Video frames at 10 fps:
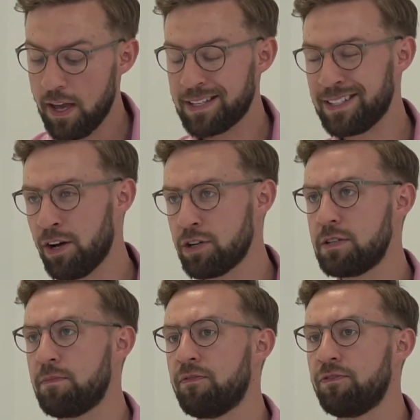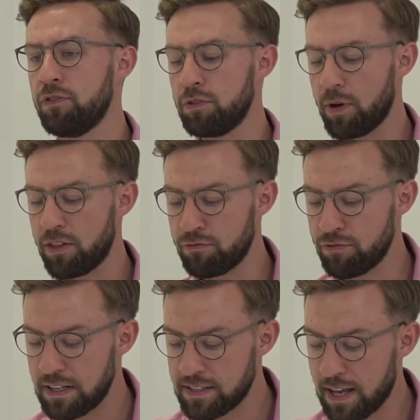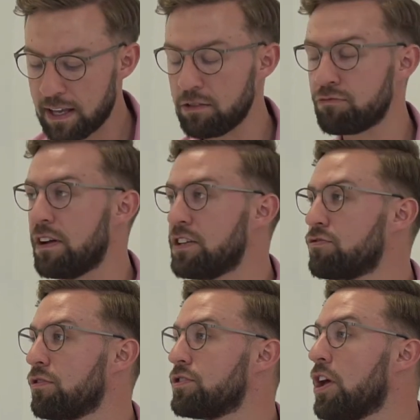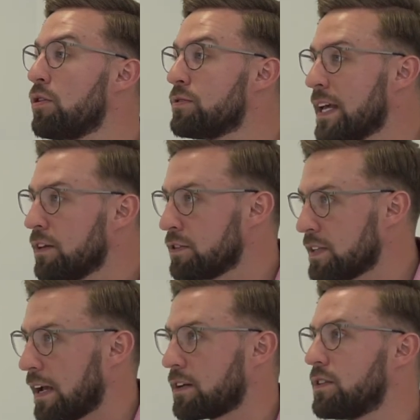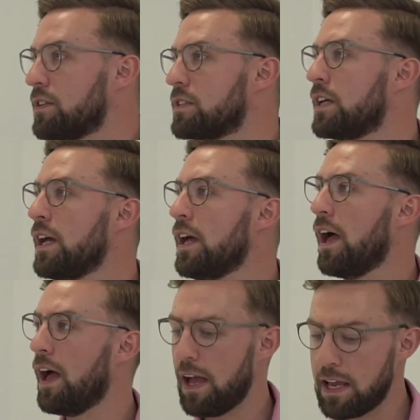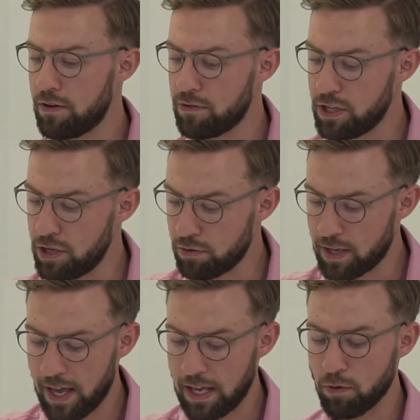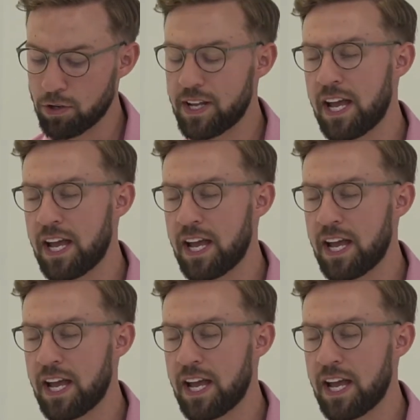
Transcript: has largely been fueled by the retail, restaurant and hotel sectors here in the UK, whilst